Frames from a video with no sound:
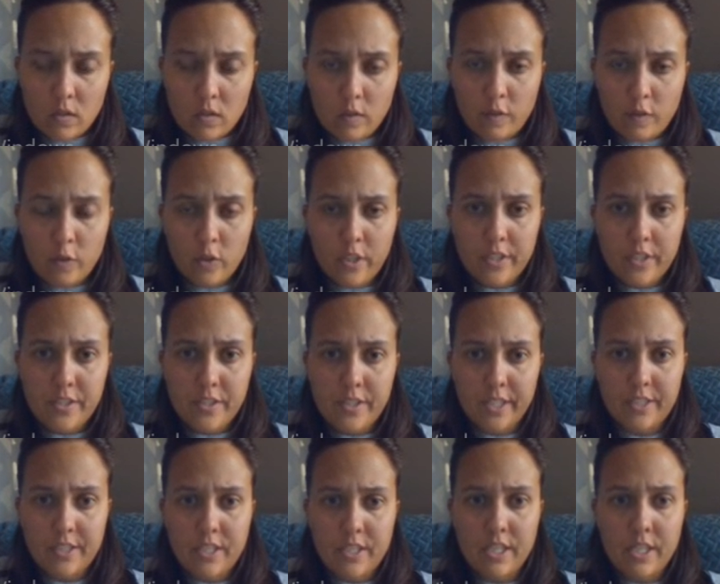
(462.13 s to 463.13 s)
4 and
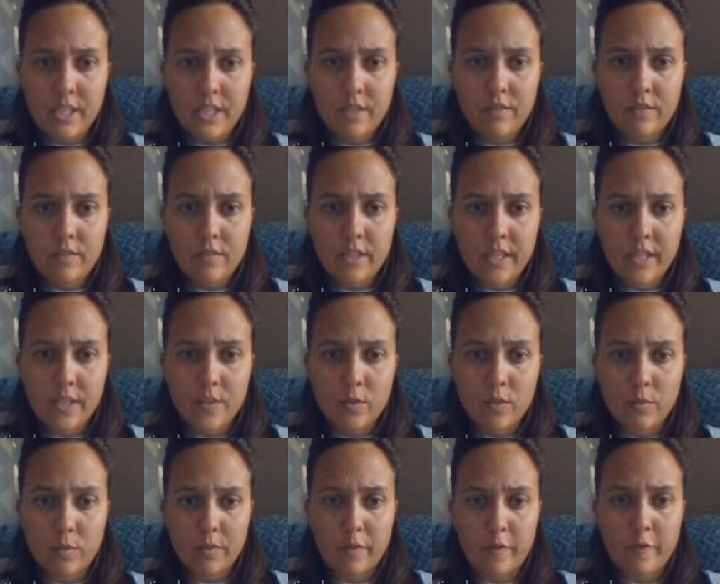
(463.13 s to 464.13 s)
16, the
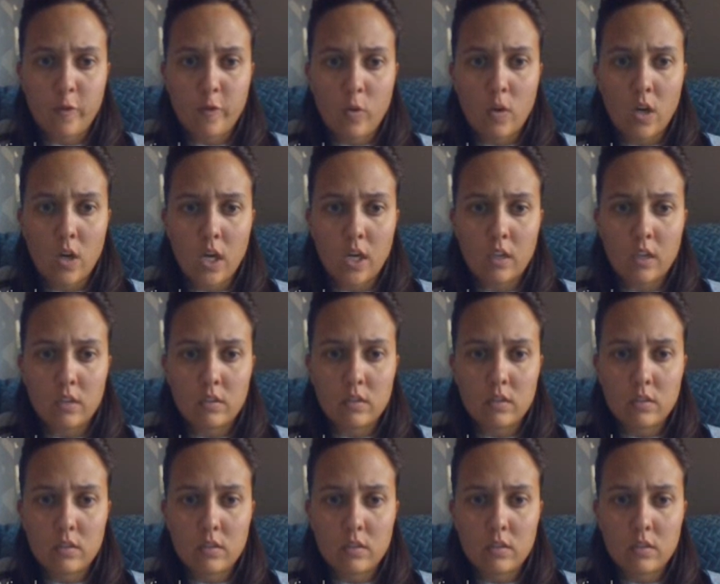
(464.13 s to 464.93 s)
answer will be 4,